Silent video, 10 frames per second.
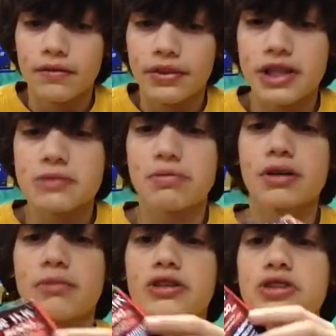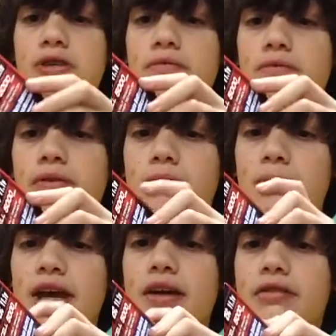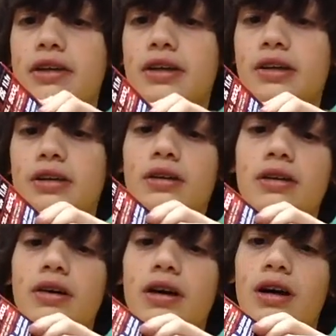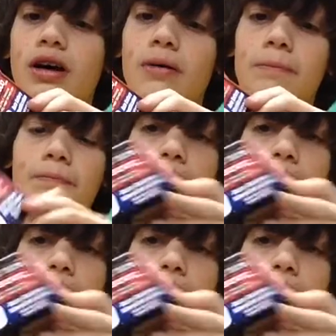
that's pretty much it for the battery. Um,